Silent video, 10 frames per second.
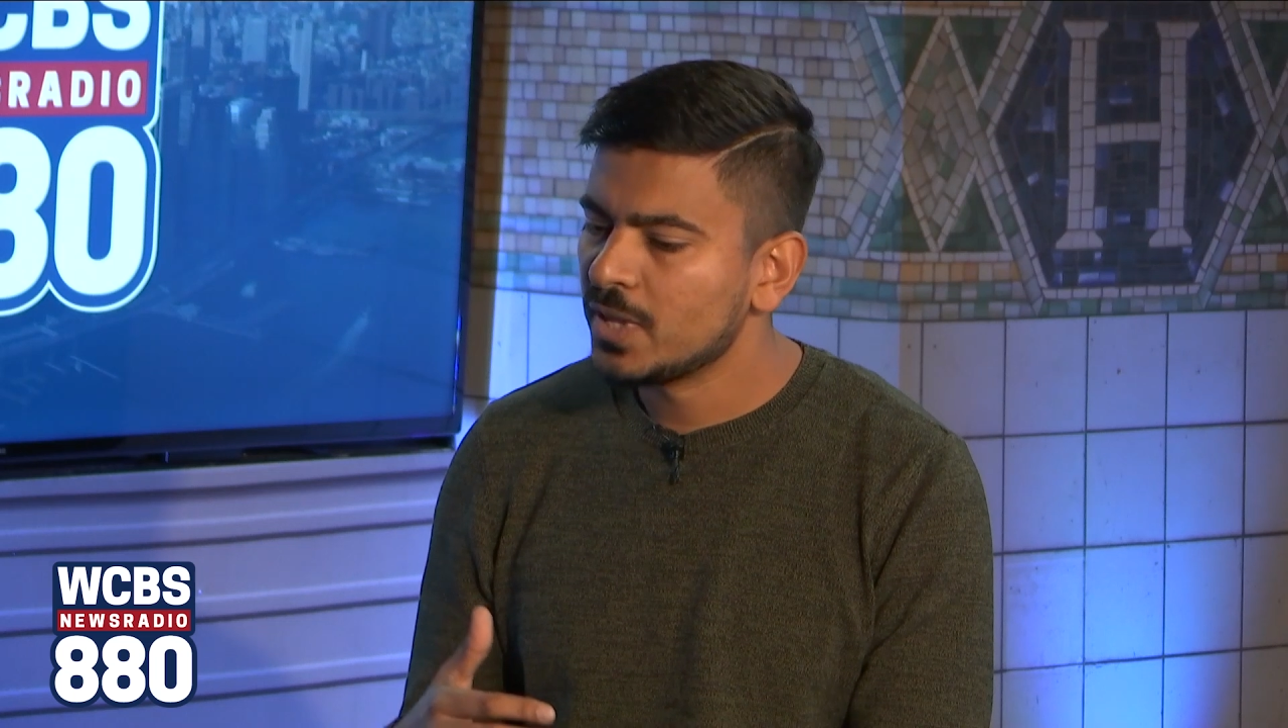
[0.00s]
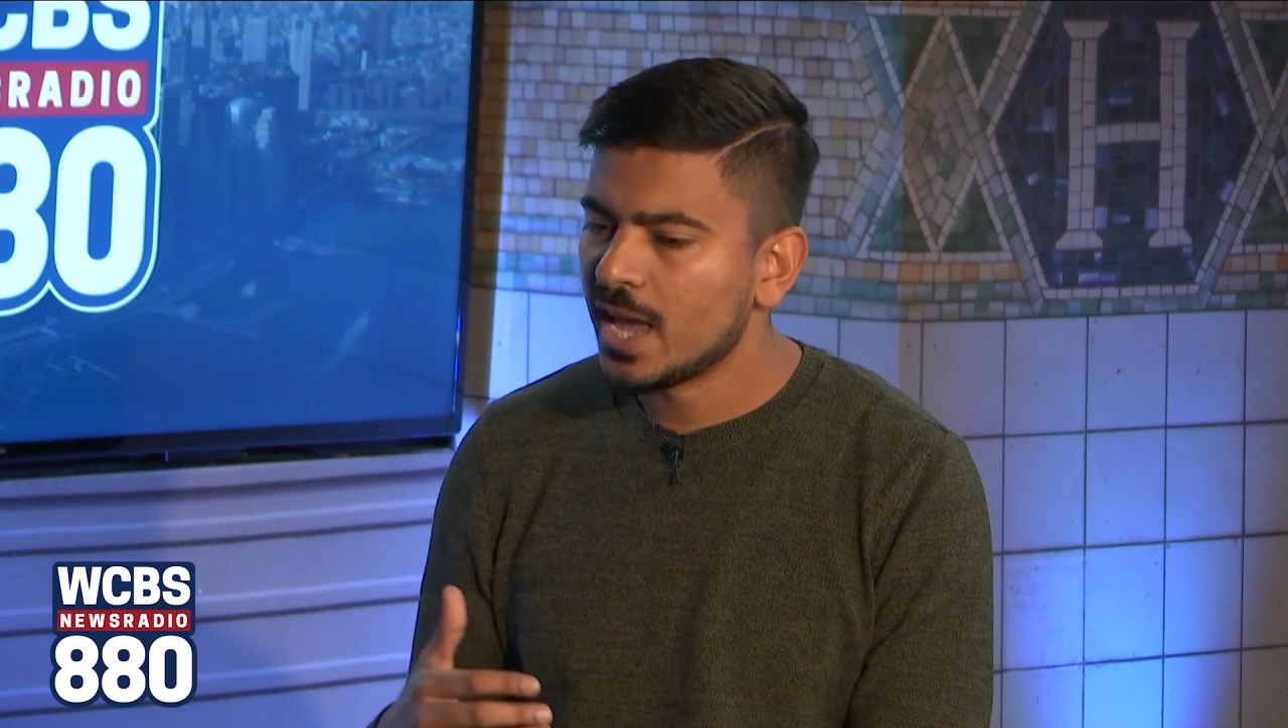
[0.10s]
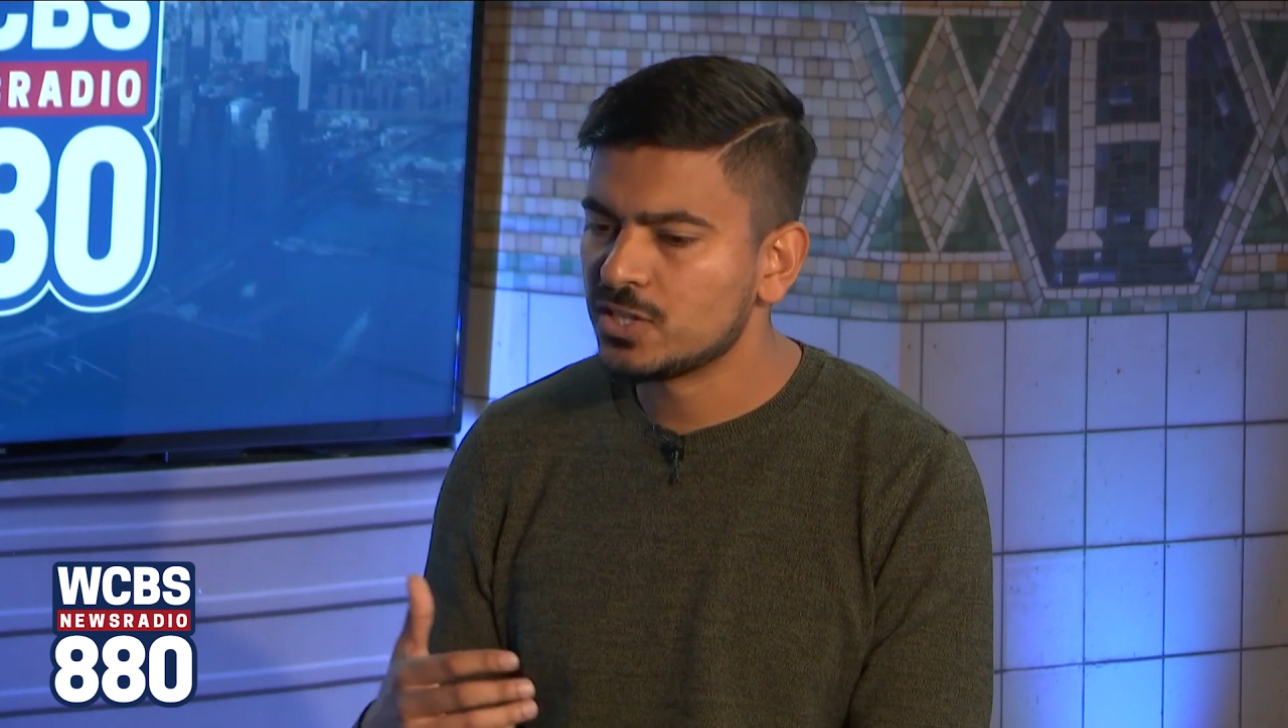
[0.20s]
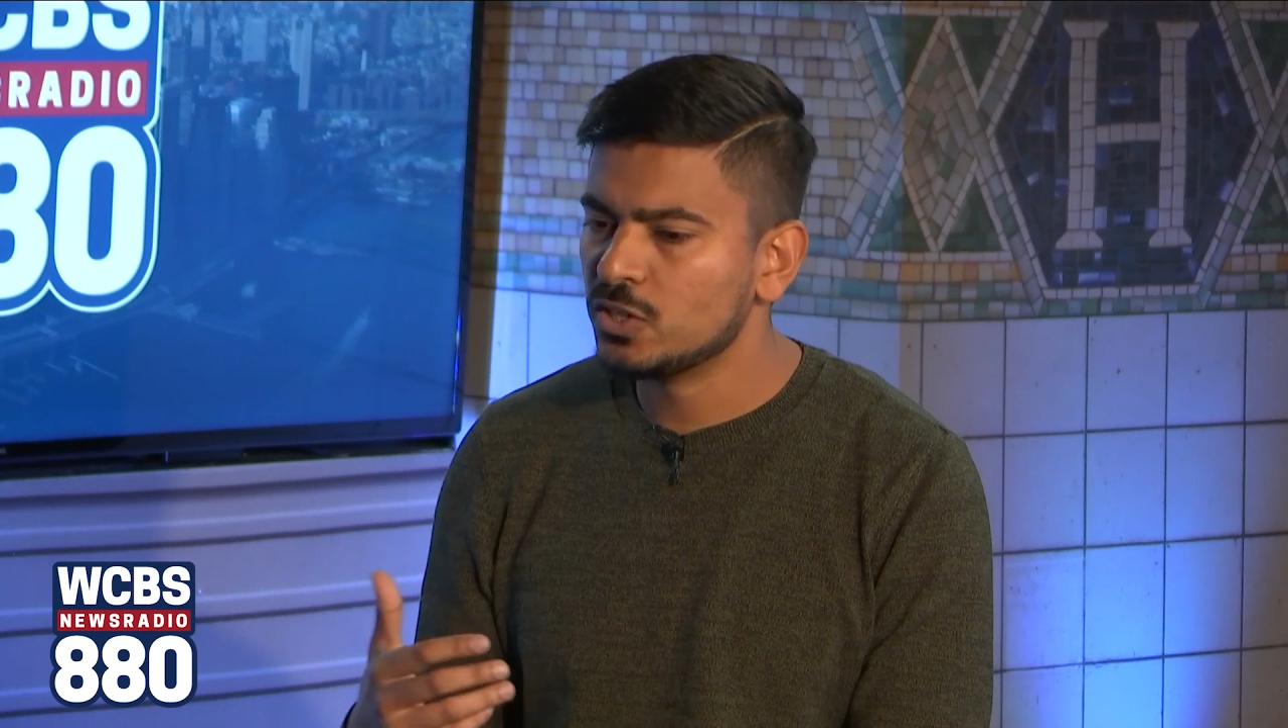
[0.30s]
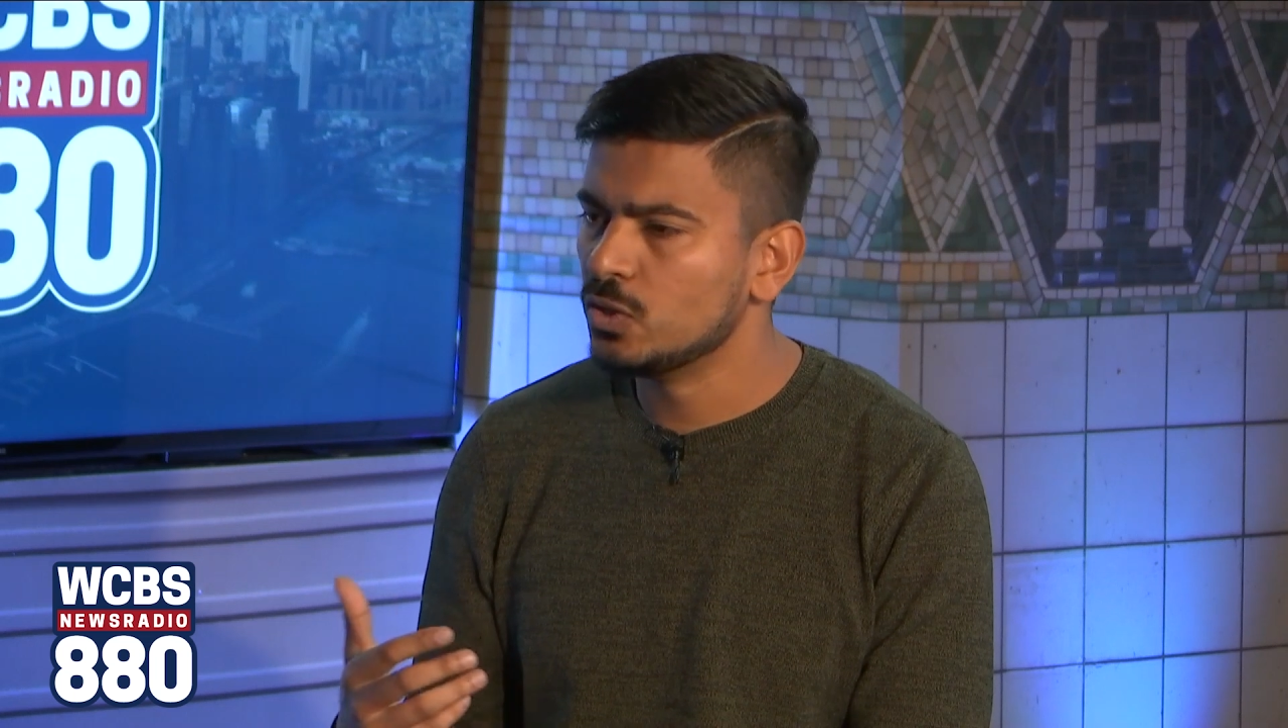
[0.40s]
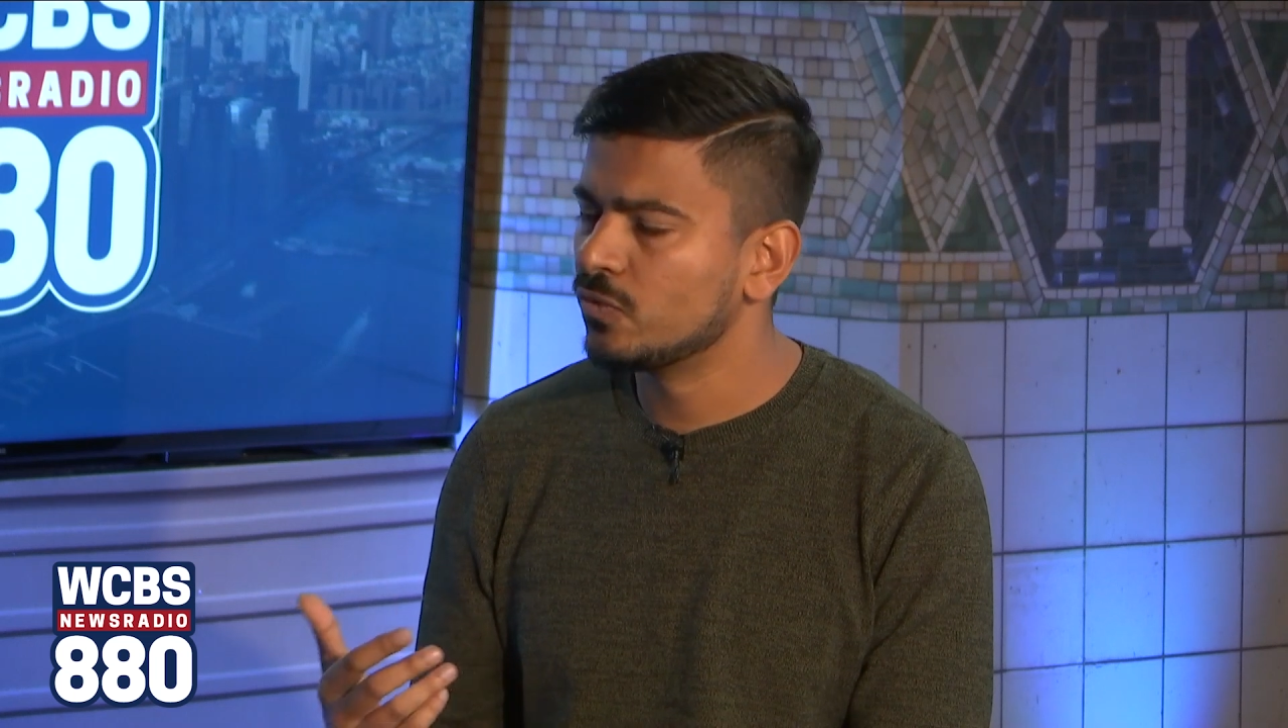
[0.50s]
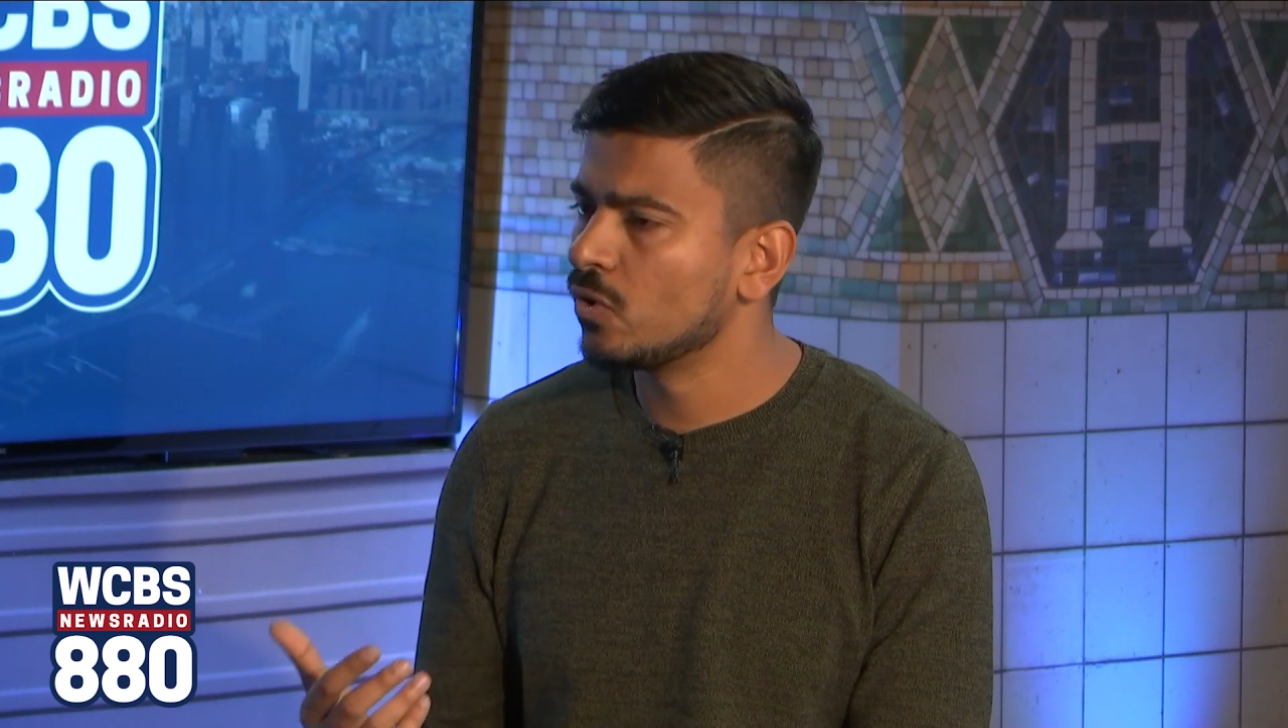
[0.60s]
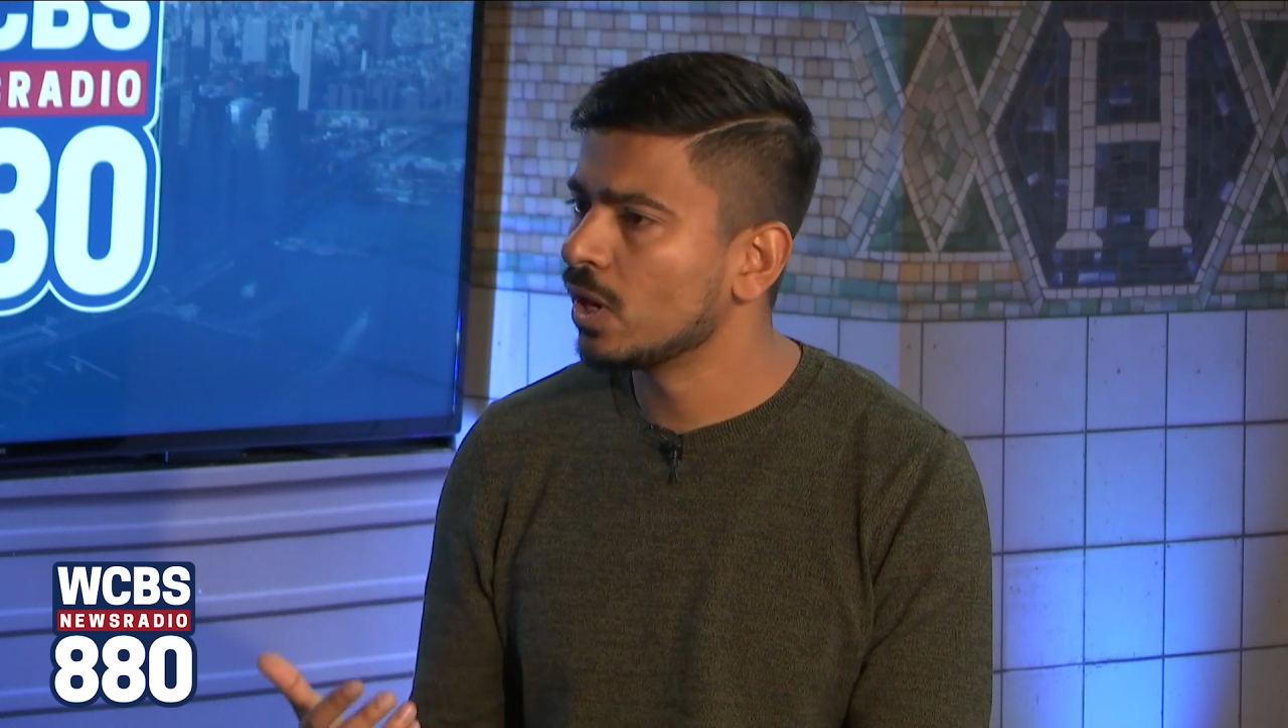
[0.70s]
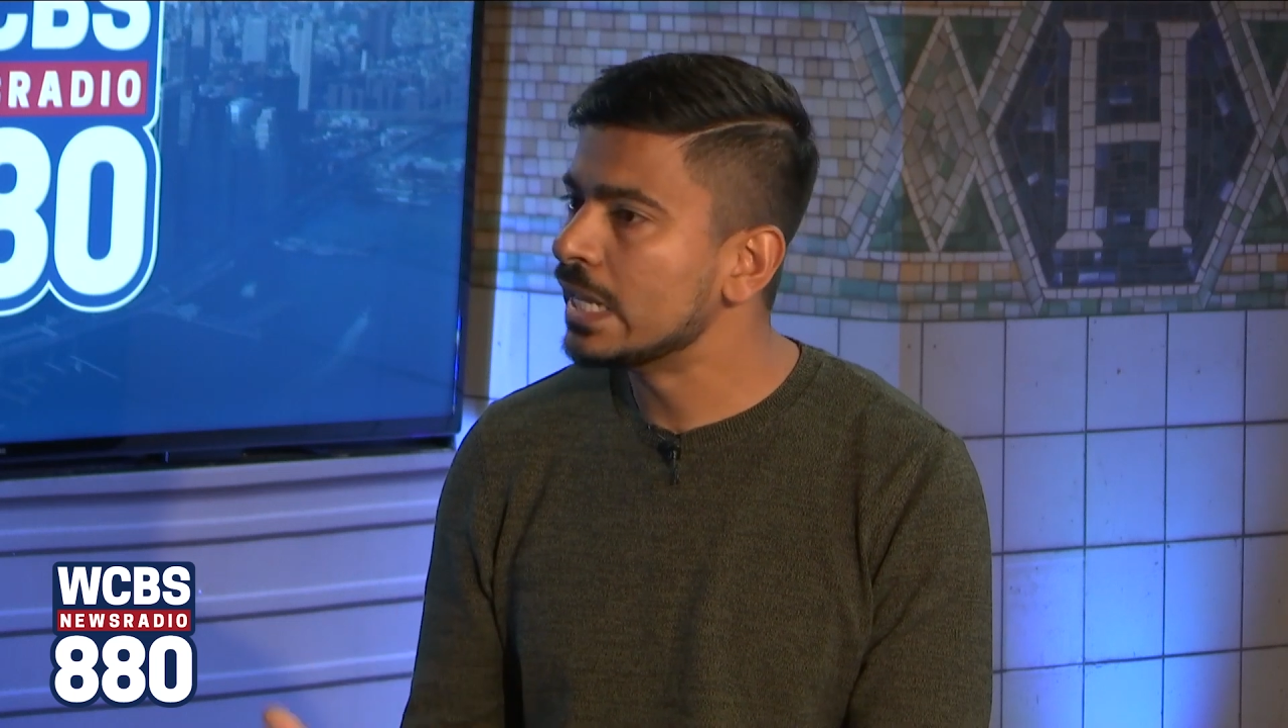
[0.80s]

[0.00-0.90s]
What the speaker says: asking you for